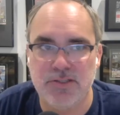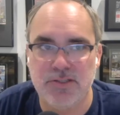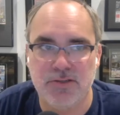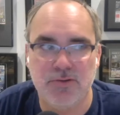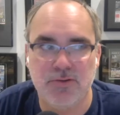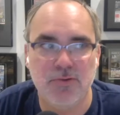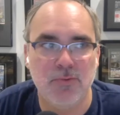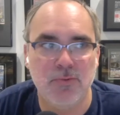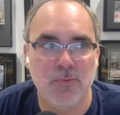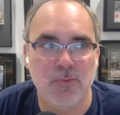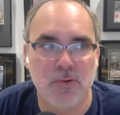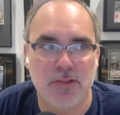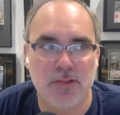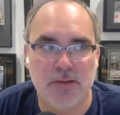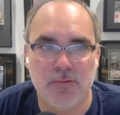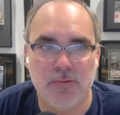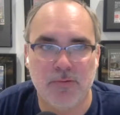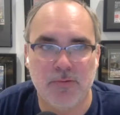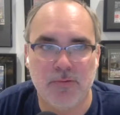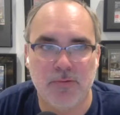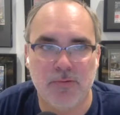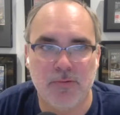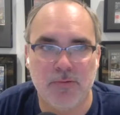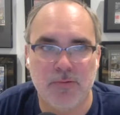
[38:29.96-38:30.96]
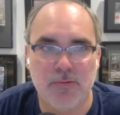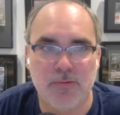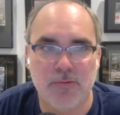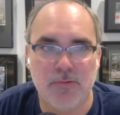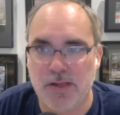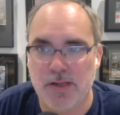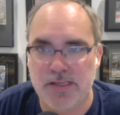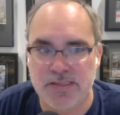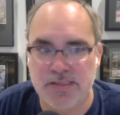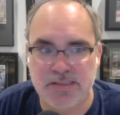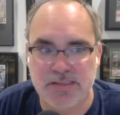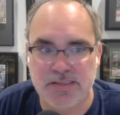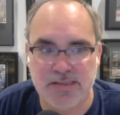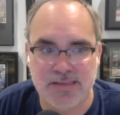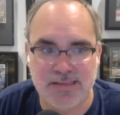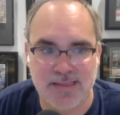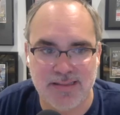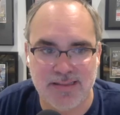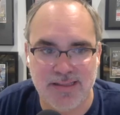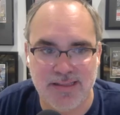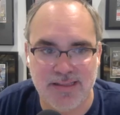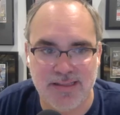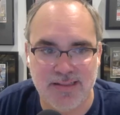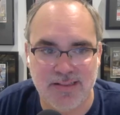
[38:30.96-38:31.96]
Two where they were a bit of a waste because I
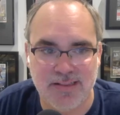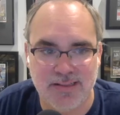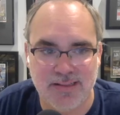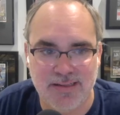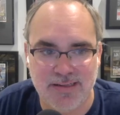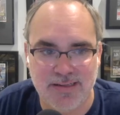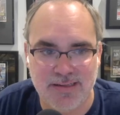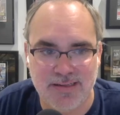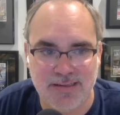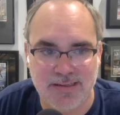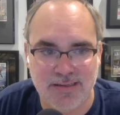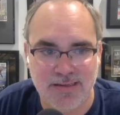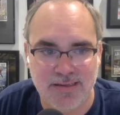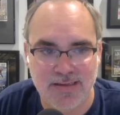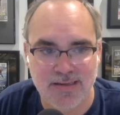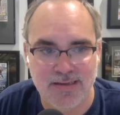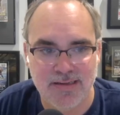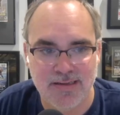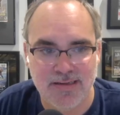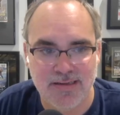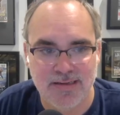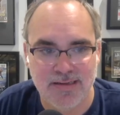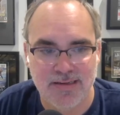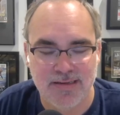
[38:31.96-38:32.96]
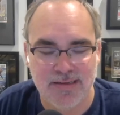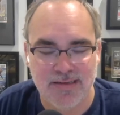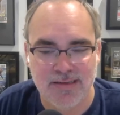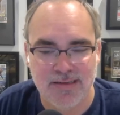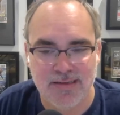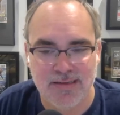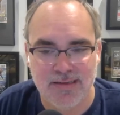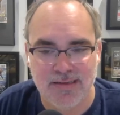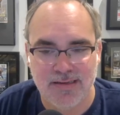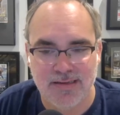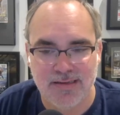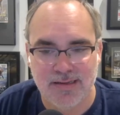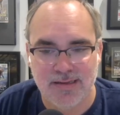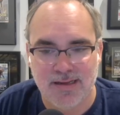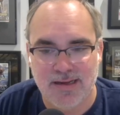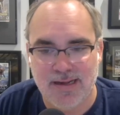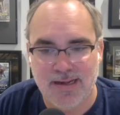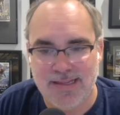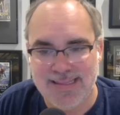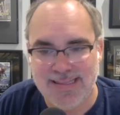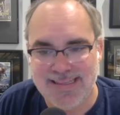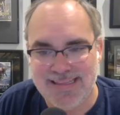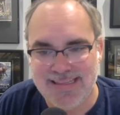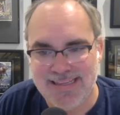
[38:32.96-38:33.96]
think like
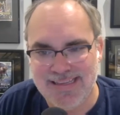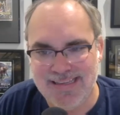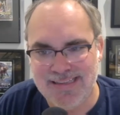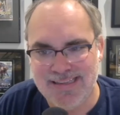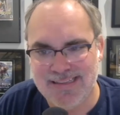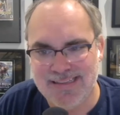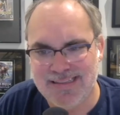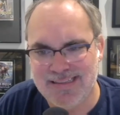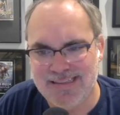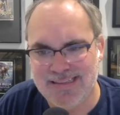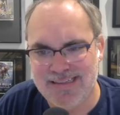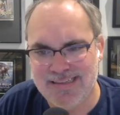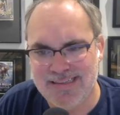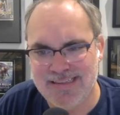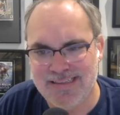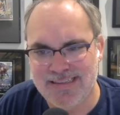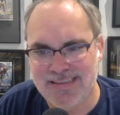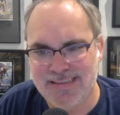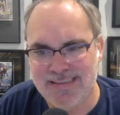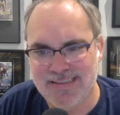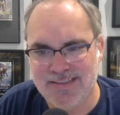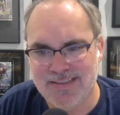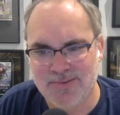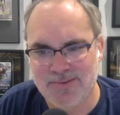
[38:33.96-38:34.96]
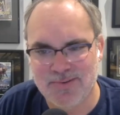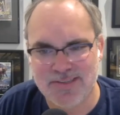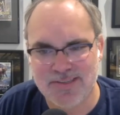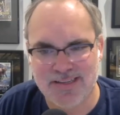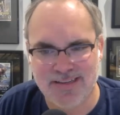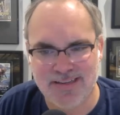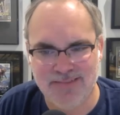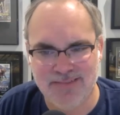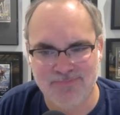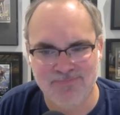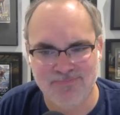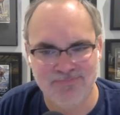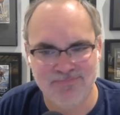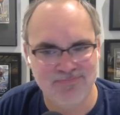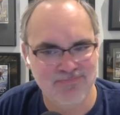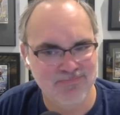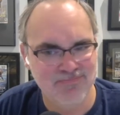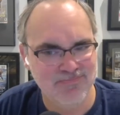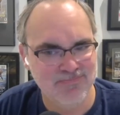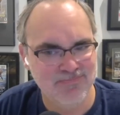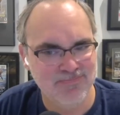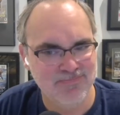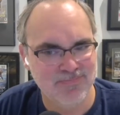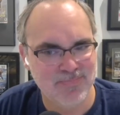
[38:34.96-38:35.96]
I mm. think that there was like
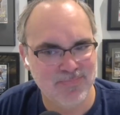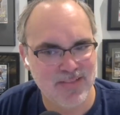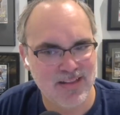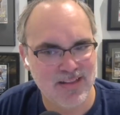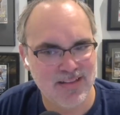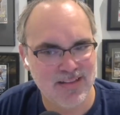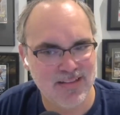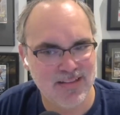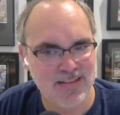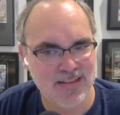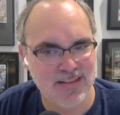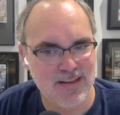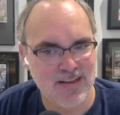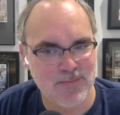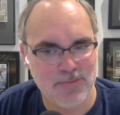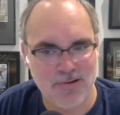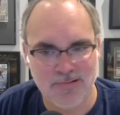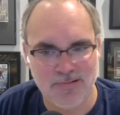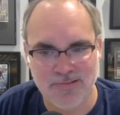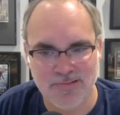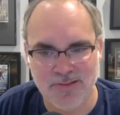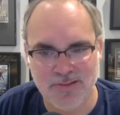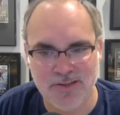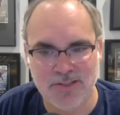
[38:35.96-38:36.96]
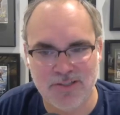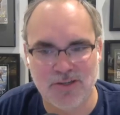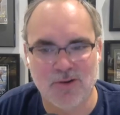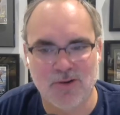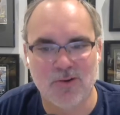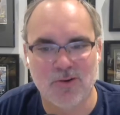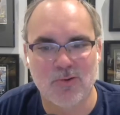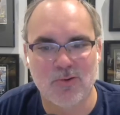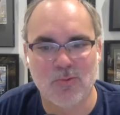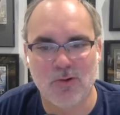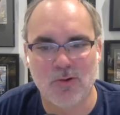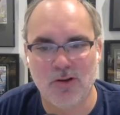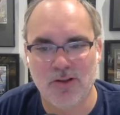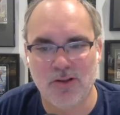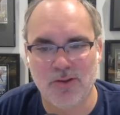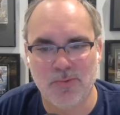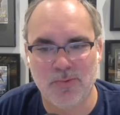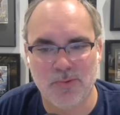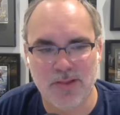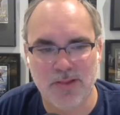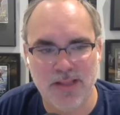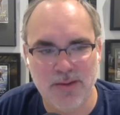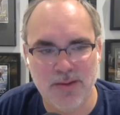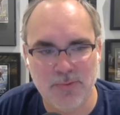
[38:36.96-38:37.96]
a part in the Dark World
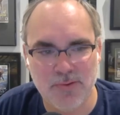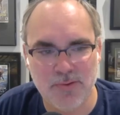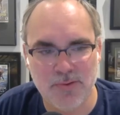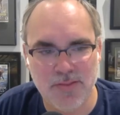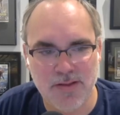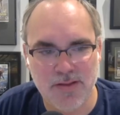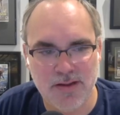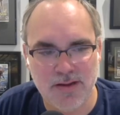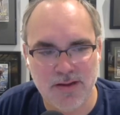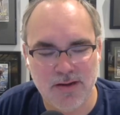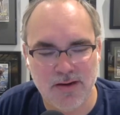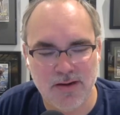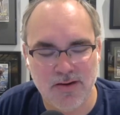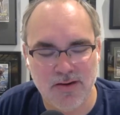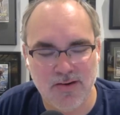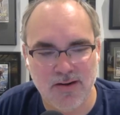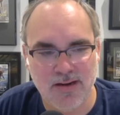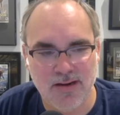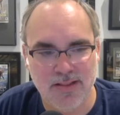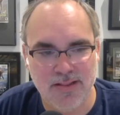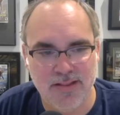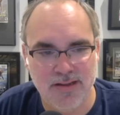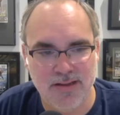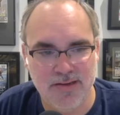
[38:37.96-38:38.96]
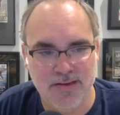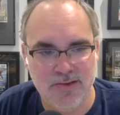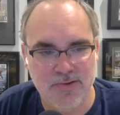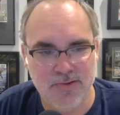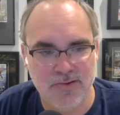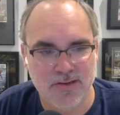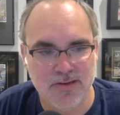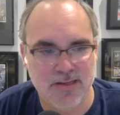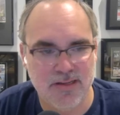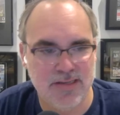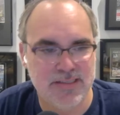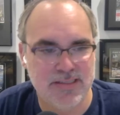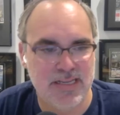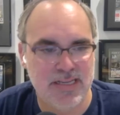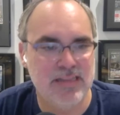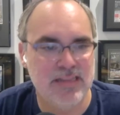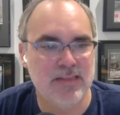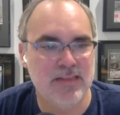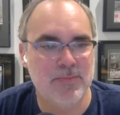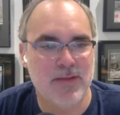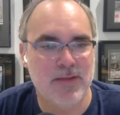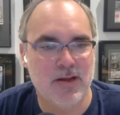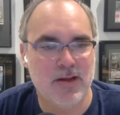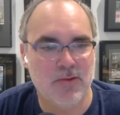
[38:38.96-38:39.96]
when they were there, and then you could like take
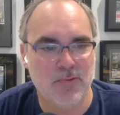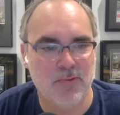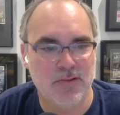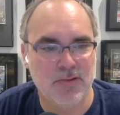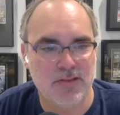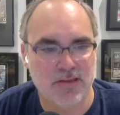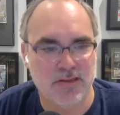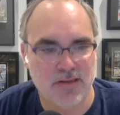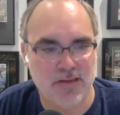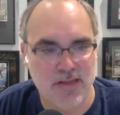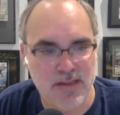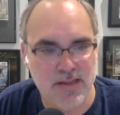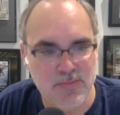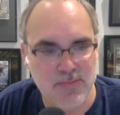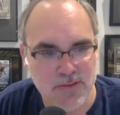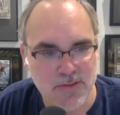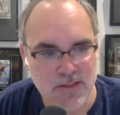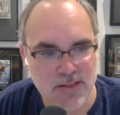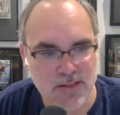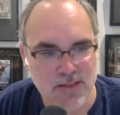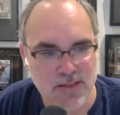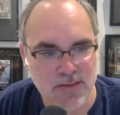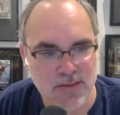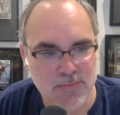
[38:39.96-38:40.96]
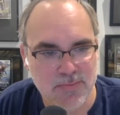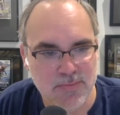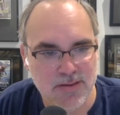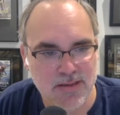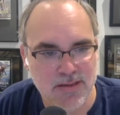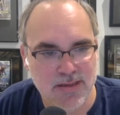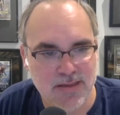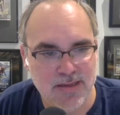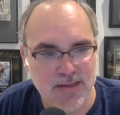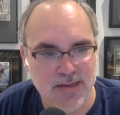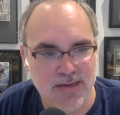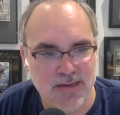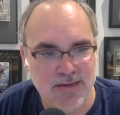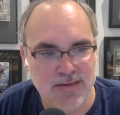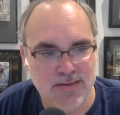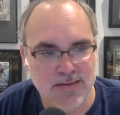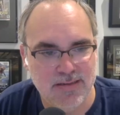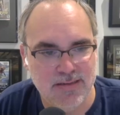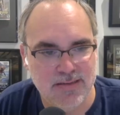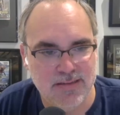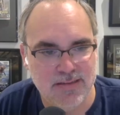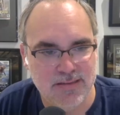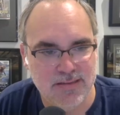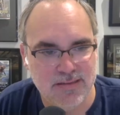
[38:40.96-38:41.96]
them out with a light beam,
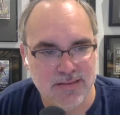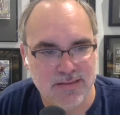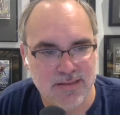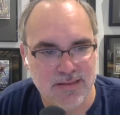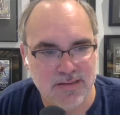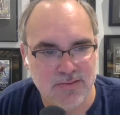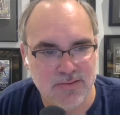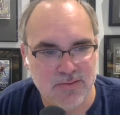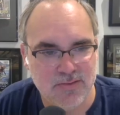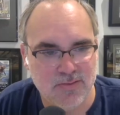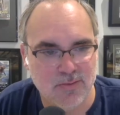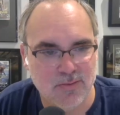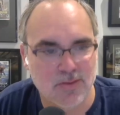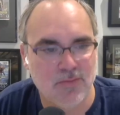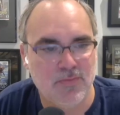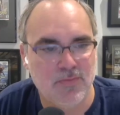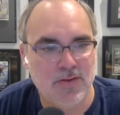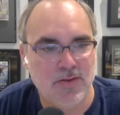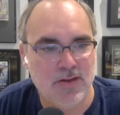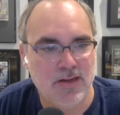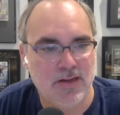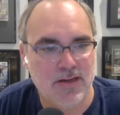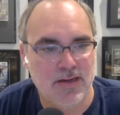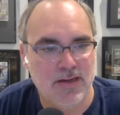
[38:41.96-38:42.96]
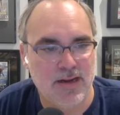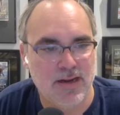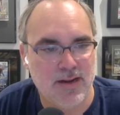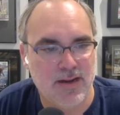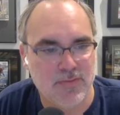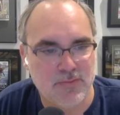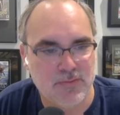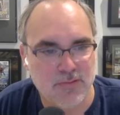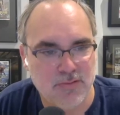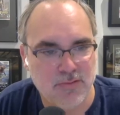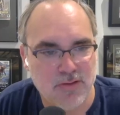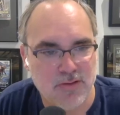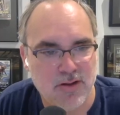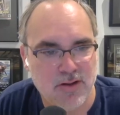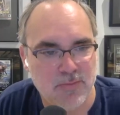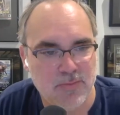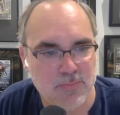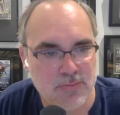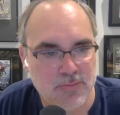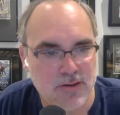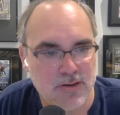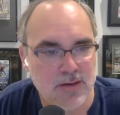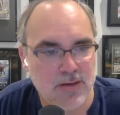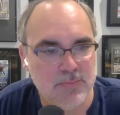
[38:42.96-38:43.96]
and they sort of felt like an afterthought
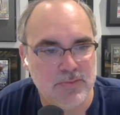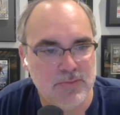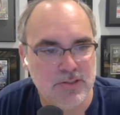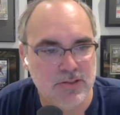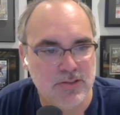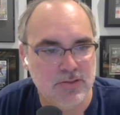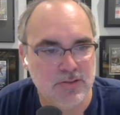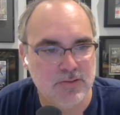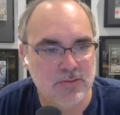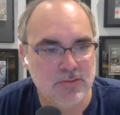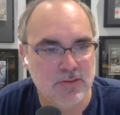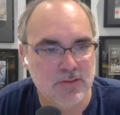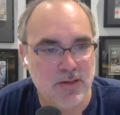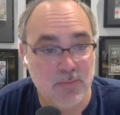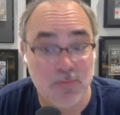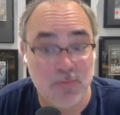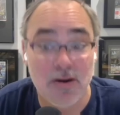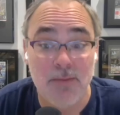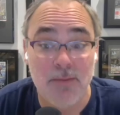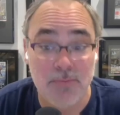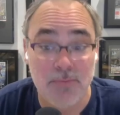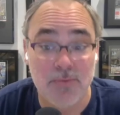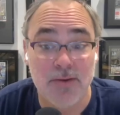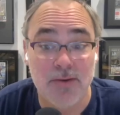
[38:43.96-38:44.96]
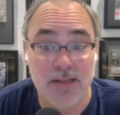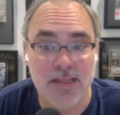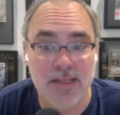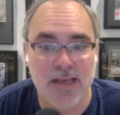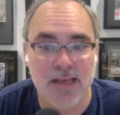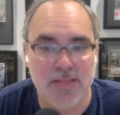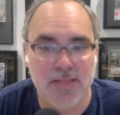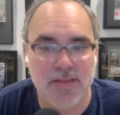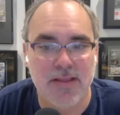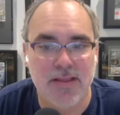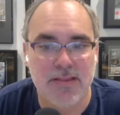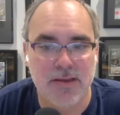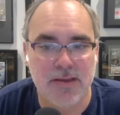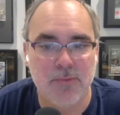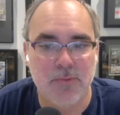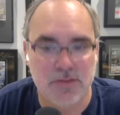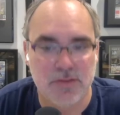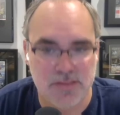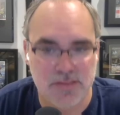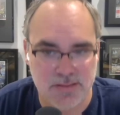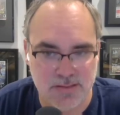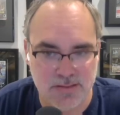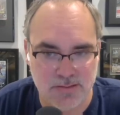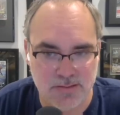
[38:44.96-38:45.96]
in Prime Two. In Prime Three, yeah, they had that
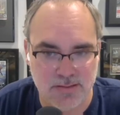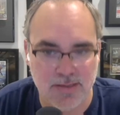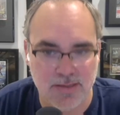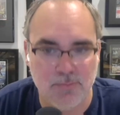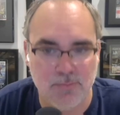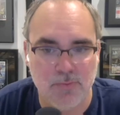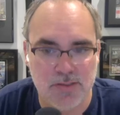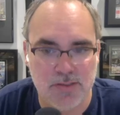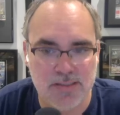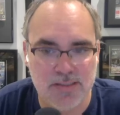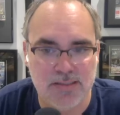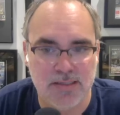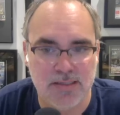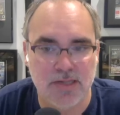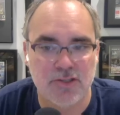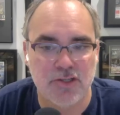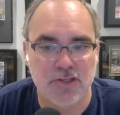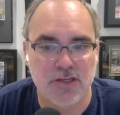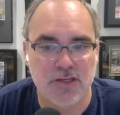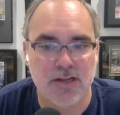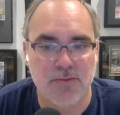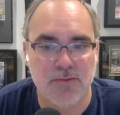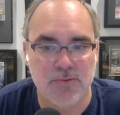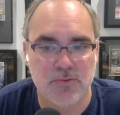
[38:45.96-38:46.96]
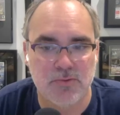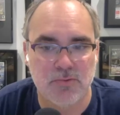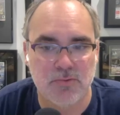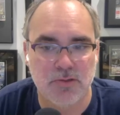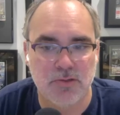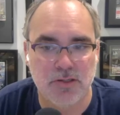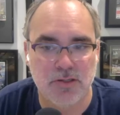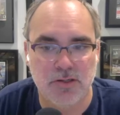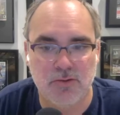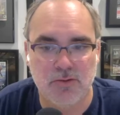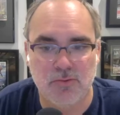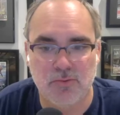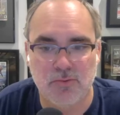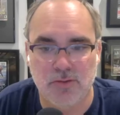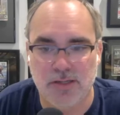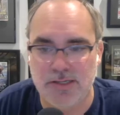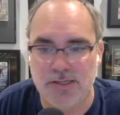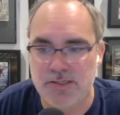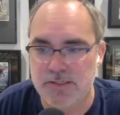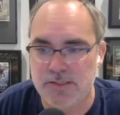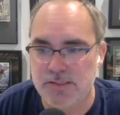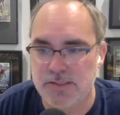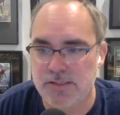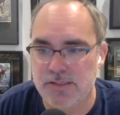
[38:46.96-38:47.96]
one that one section that was really cool. I
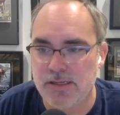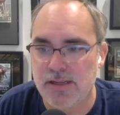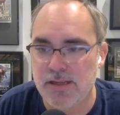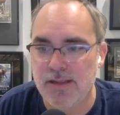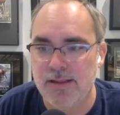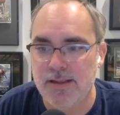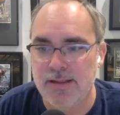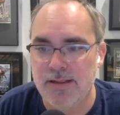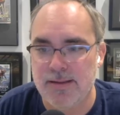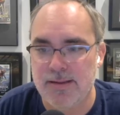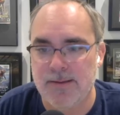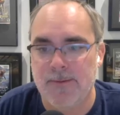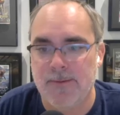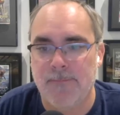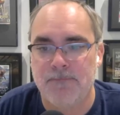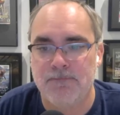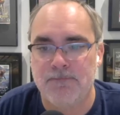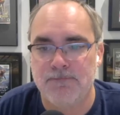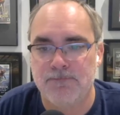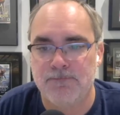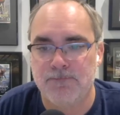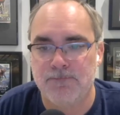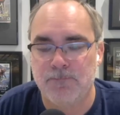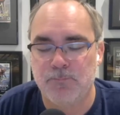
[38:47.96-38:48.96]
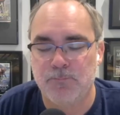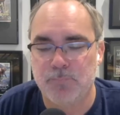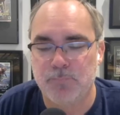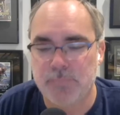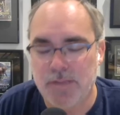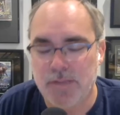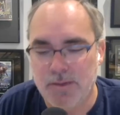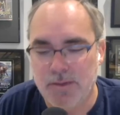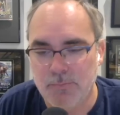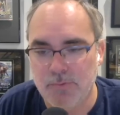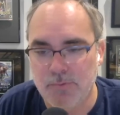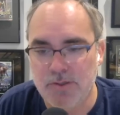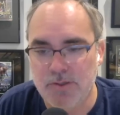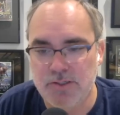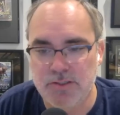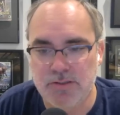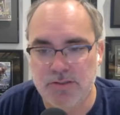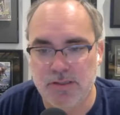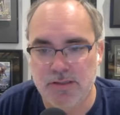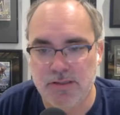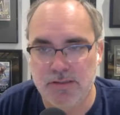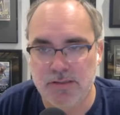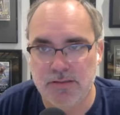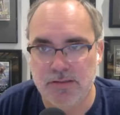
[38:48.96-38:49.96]
just I wish
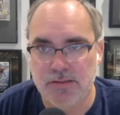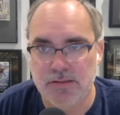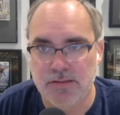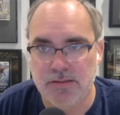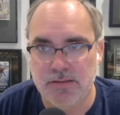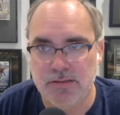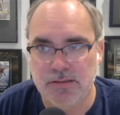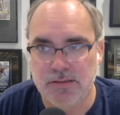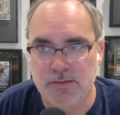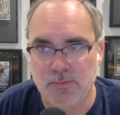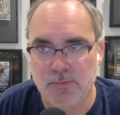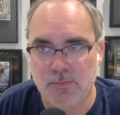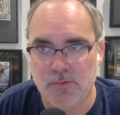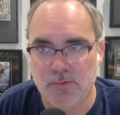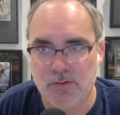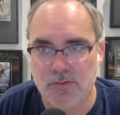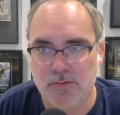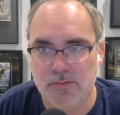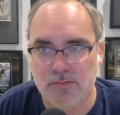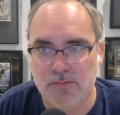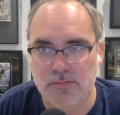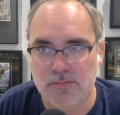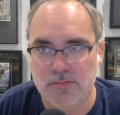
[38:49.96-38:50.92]
that there weren't